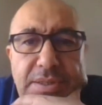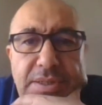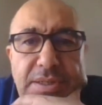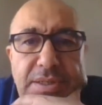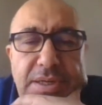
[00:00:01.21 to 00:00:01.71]

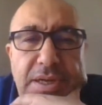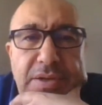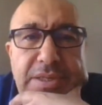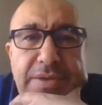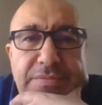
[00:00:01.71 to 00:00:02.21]

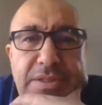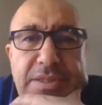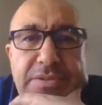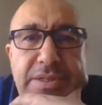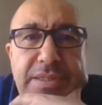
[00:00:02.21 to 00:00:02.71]
How can we
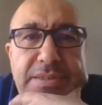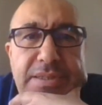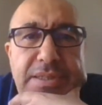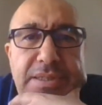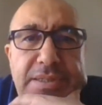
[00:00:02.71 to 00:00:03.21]
create
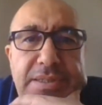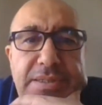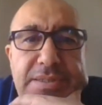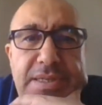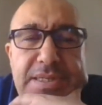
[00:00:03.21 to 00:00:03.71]

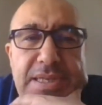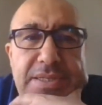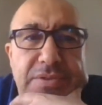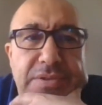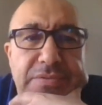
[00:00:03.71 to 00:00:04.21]
this
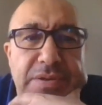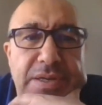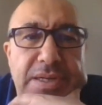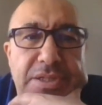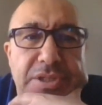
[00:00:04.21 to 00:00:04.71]
successful
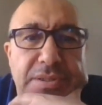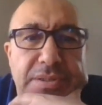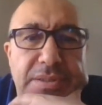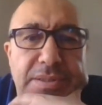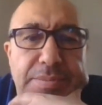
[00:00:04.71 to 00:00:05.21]
financial
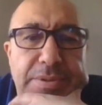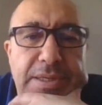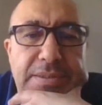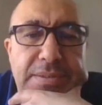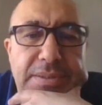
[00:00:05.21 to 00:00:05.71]

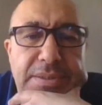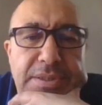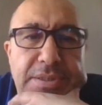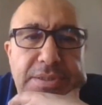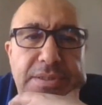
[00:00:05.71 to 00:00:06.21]
plan?
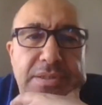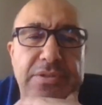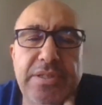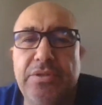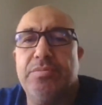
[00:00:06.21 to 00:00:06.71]
The
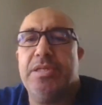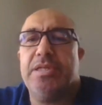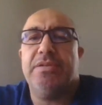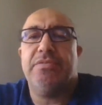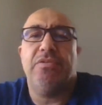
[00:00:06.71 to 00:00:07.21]
learning
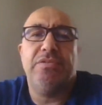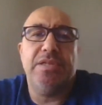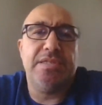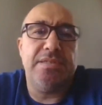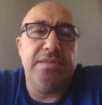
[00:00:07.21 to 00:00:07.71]
objective of
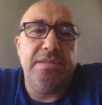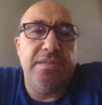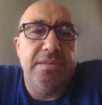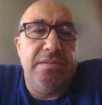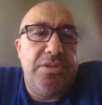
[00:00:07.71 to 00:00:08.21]
this
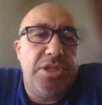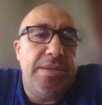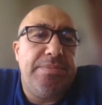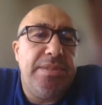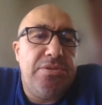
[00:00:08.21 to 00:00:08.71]

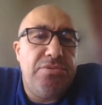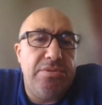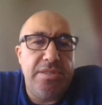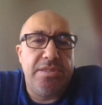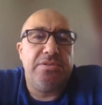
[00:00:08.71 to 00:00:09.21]
chapter is
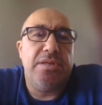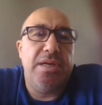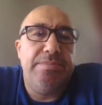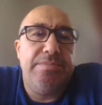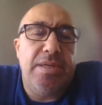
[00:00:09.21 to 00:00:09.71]
to
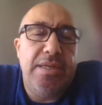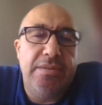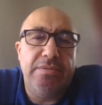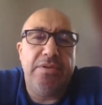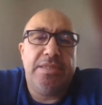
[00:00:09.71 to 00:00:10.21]
describe,
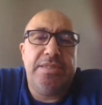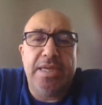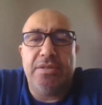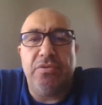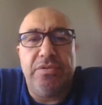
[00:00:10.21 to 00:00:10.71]
and at
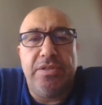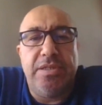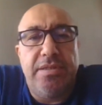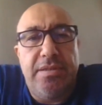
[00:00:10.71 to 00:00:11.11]
the end of the